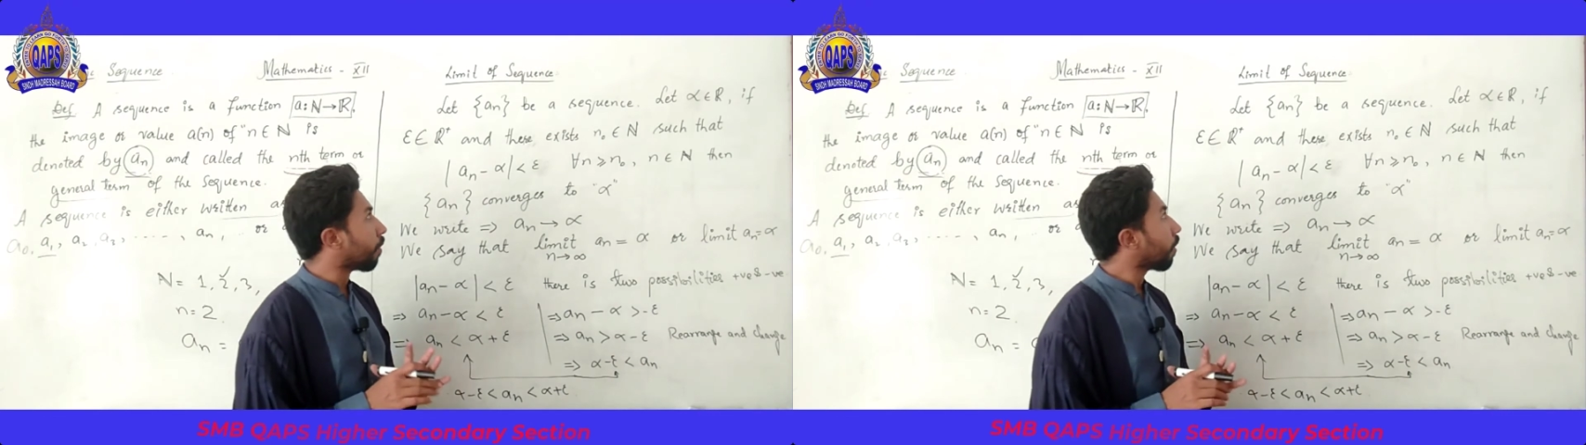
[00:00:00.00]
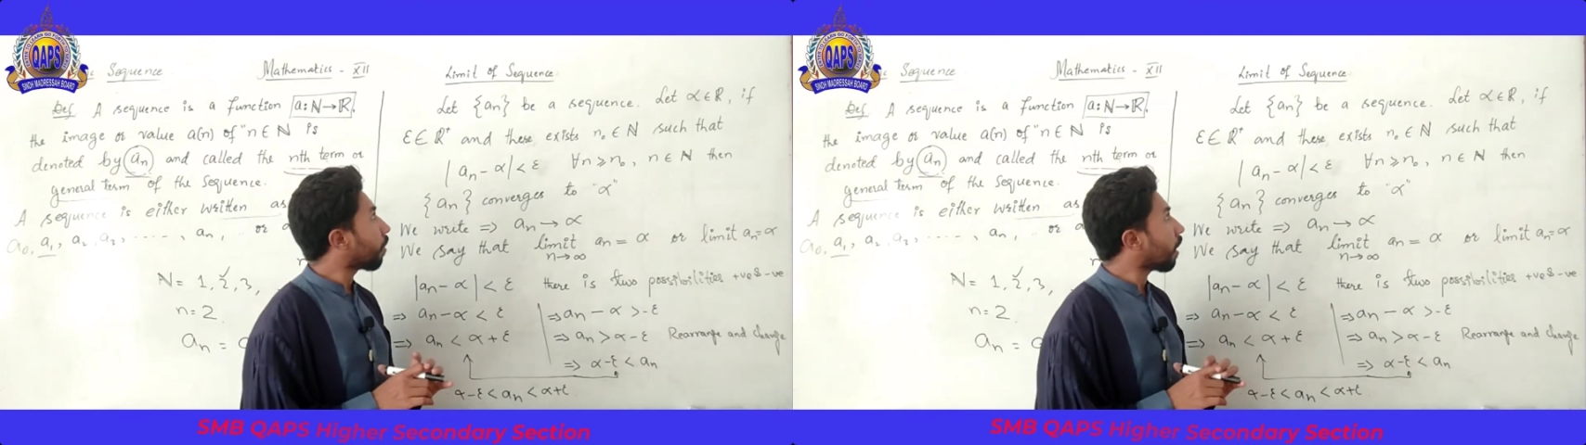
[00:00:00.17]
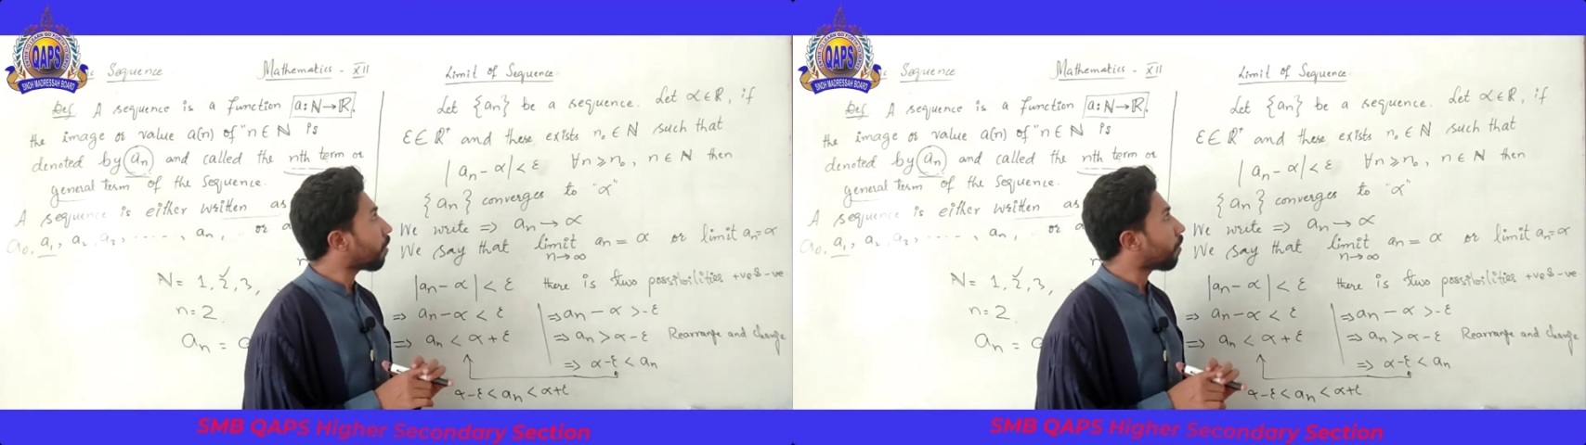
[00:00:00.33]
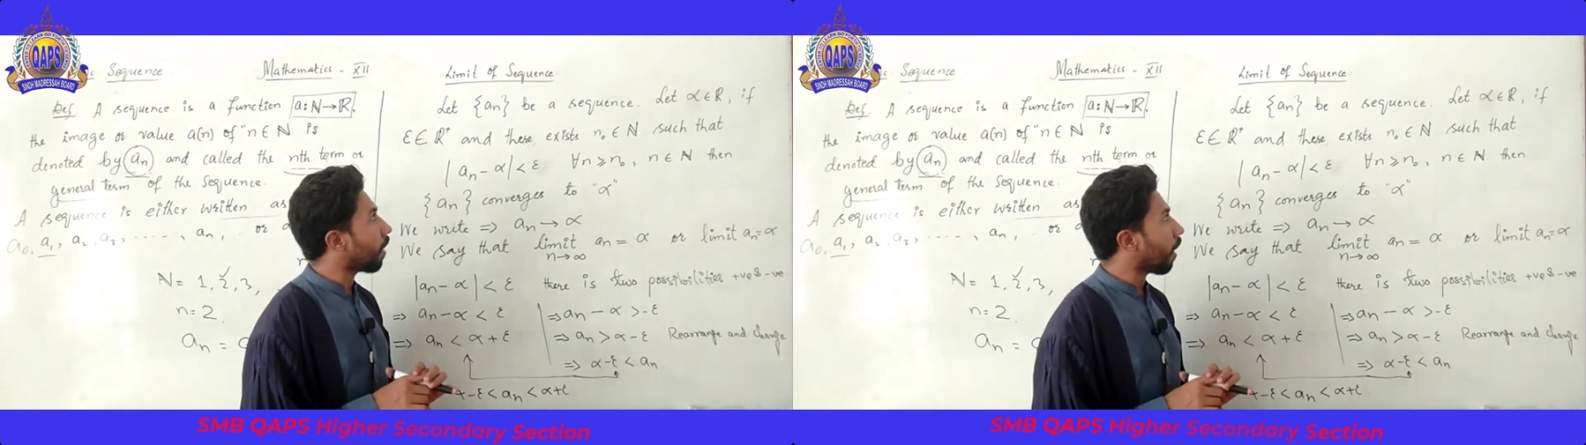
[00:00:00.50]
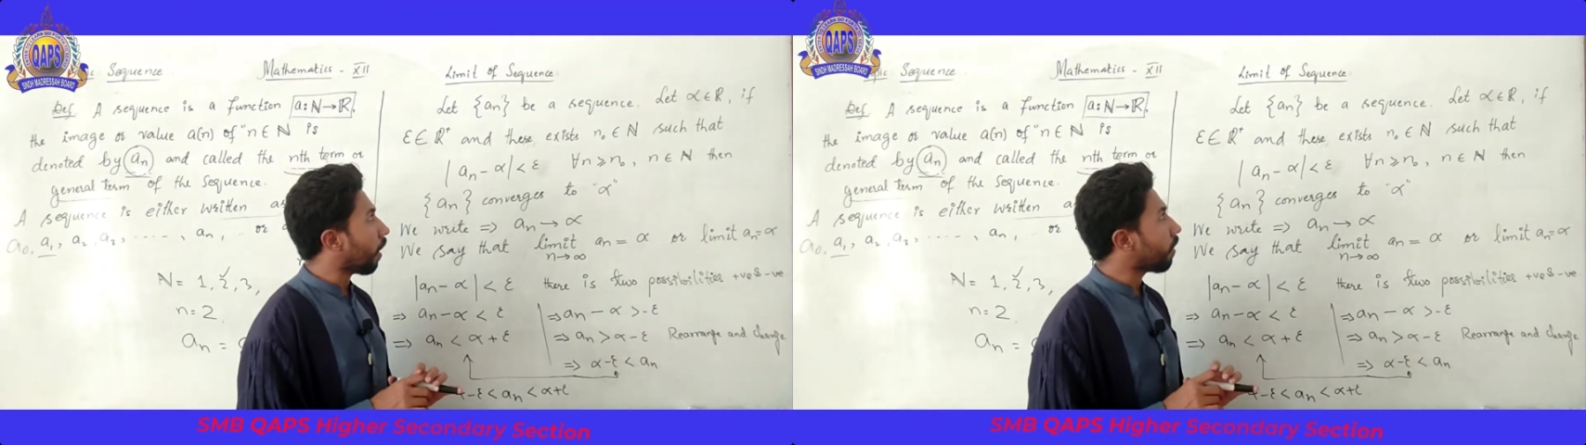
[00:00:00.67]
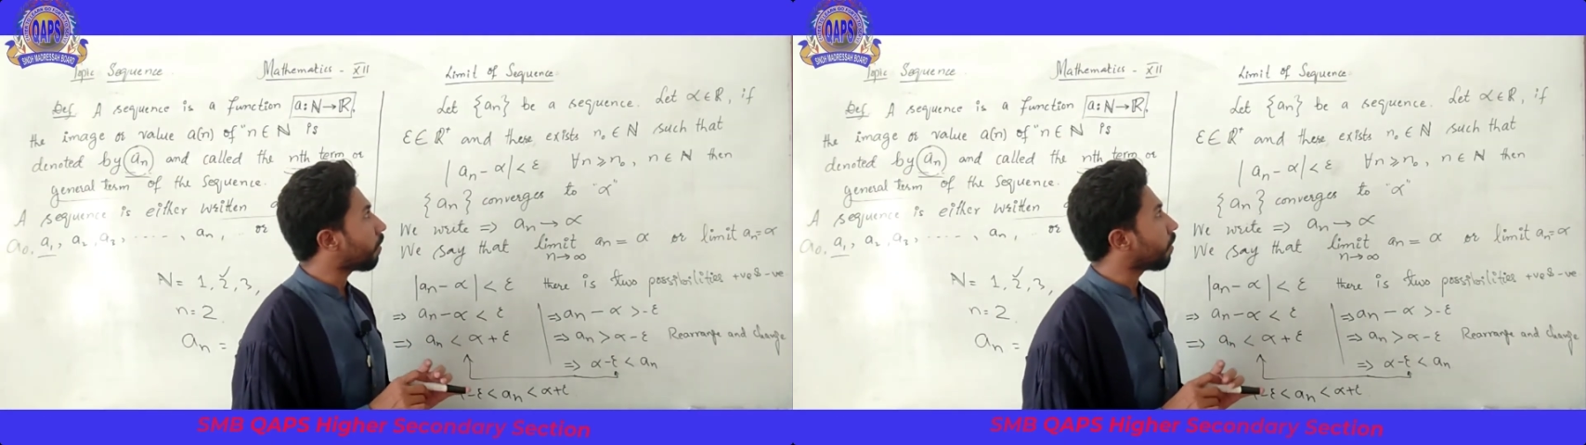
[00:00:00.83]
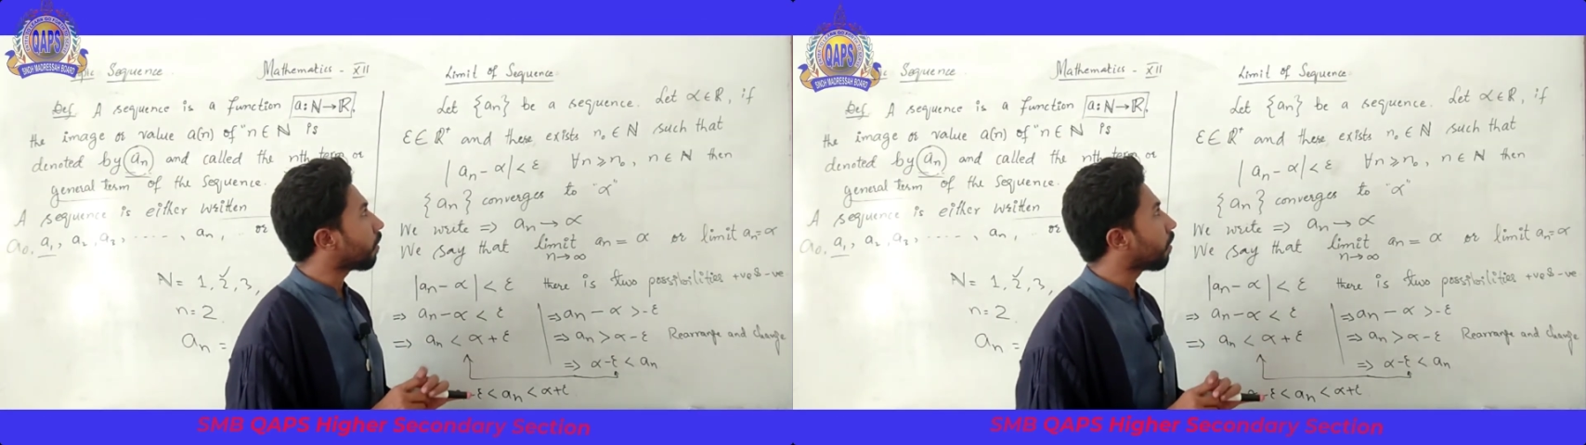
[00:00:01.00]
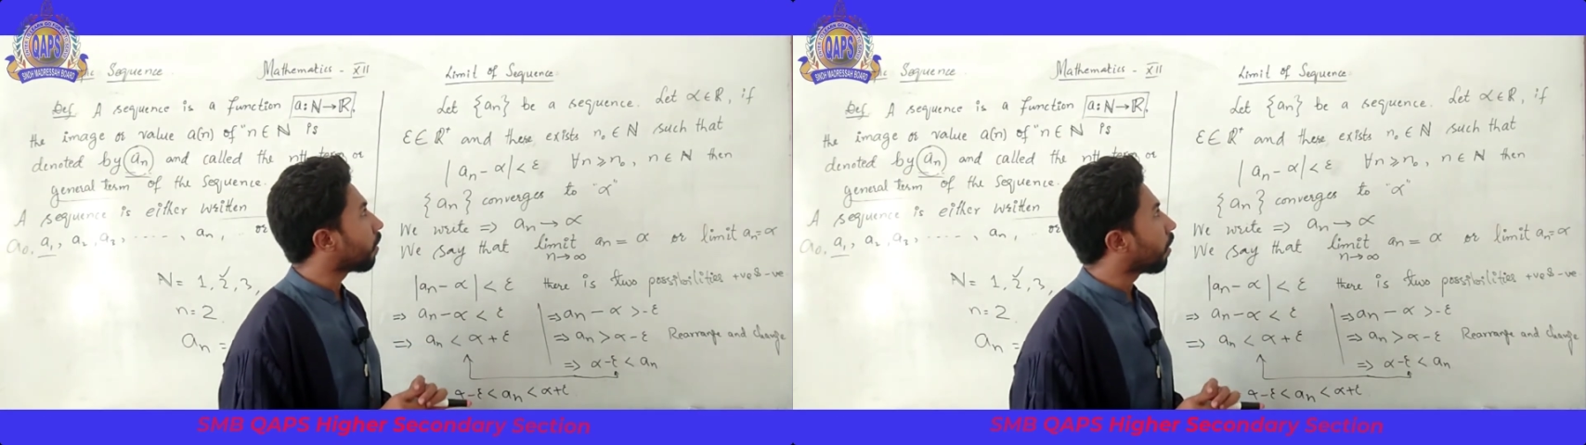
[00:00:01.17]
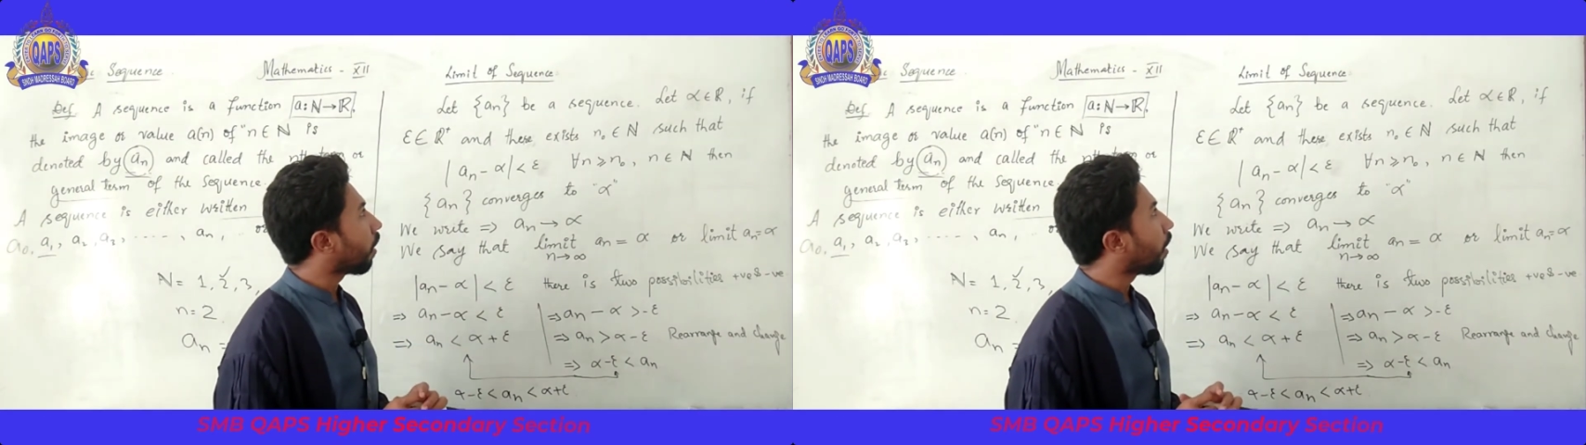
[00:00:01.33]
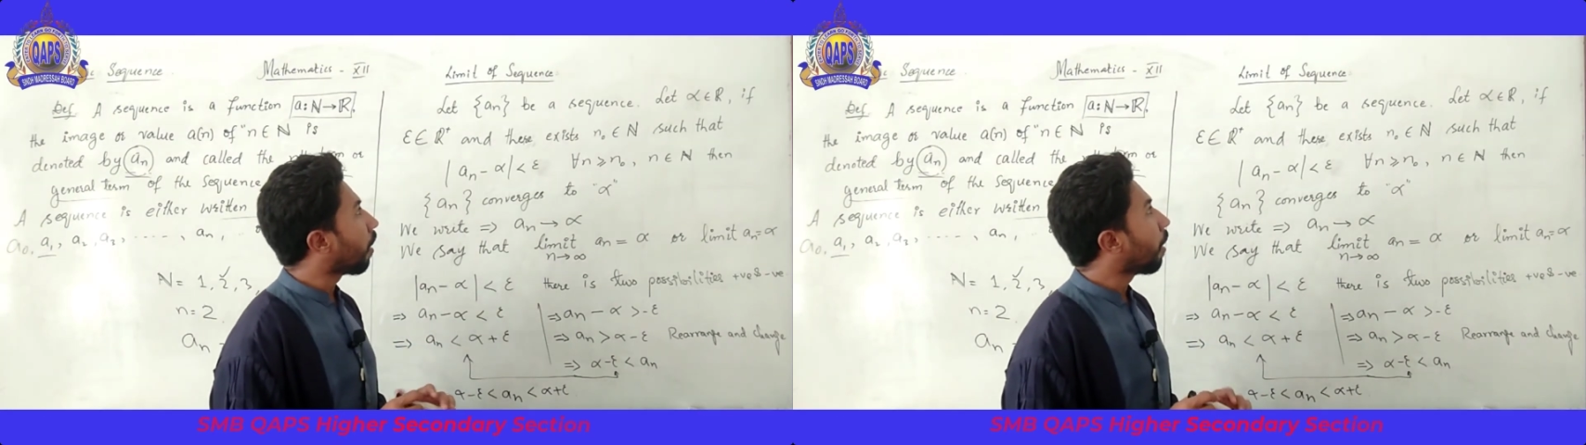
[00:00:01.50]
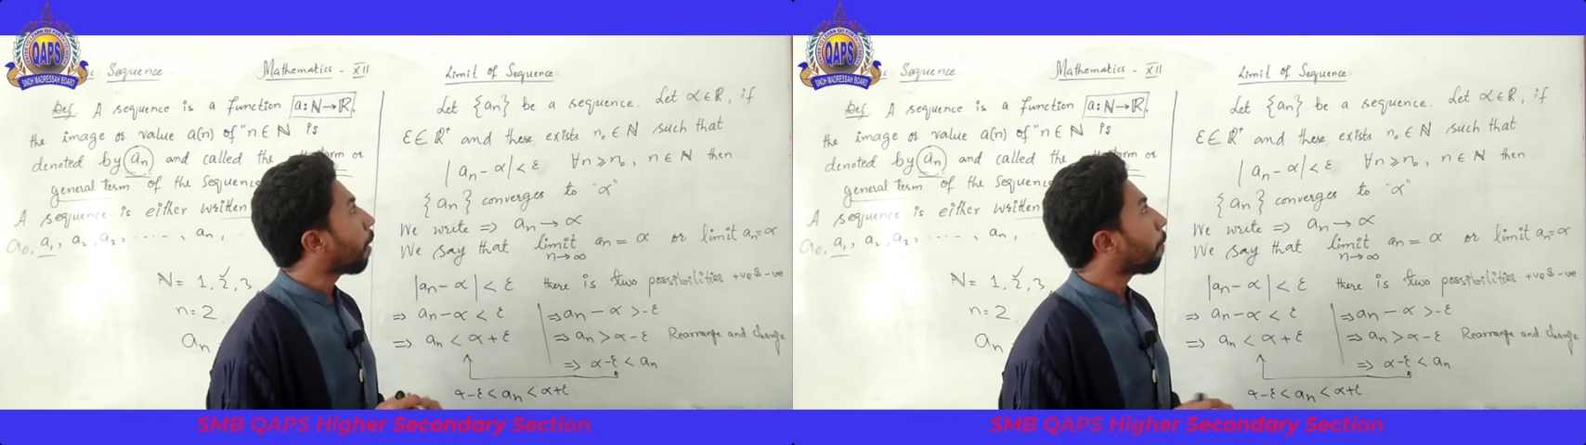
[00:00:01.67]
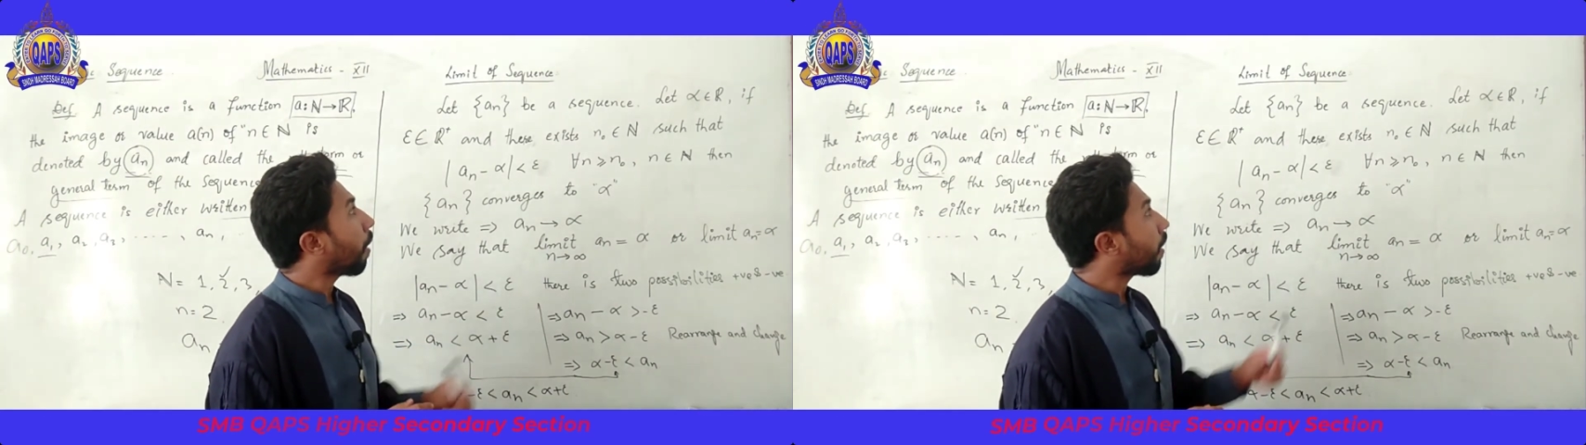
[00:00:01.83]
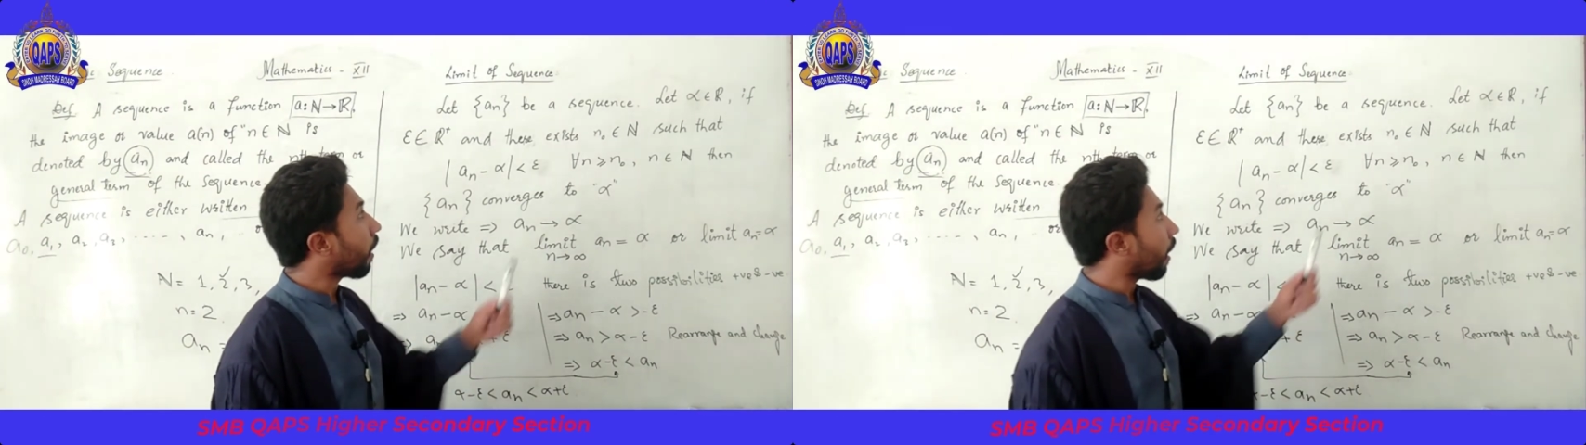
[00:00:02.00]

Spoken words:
such that, but